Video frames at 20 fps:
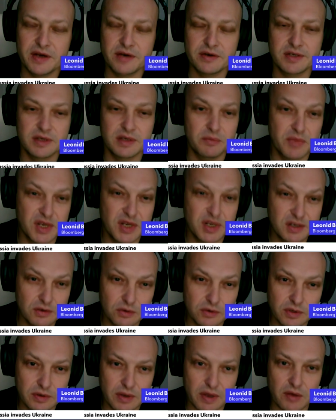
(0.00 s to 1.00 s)
there's a
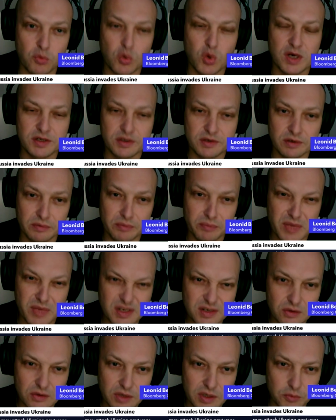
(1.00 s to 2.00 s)
Western
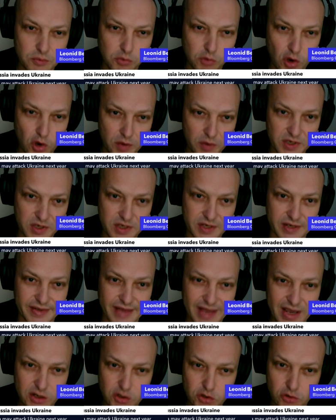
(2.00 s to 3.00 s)
missile deployment, a
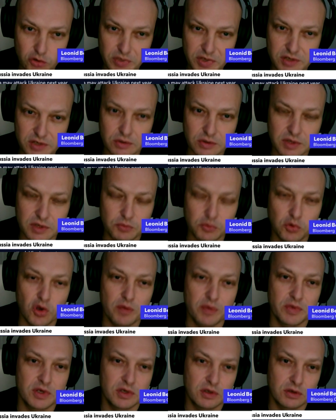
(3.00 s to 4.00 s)
NATO missile
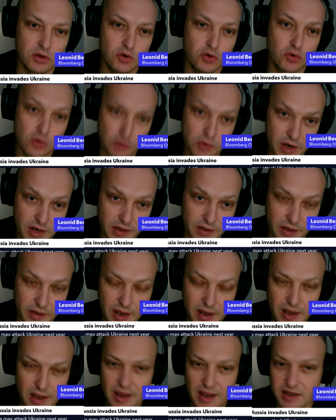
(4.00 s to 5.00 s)
deployment in Ukraine.
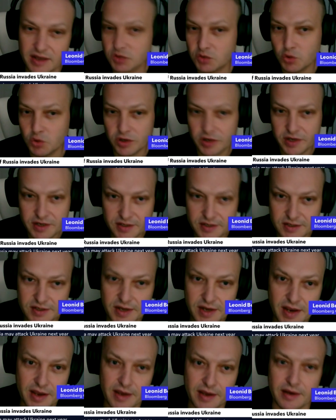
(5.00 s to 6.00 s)
That's what he's
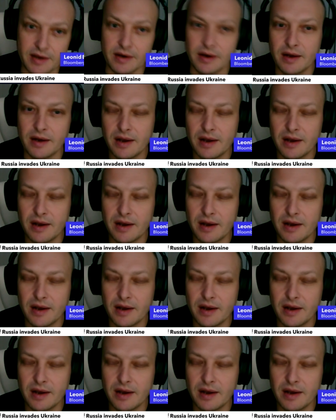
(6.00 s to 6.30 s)
saying.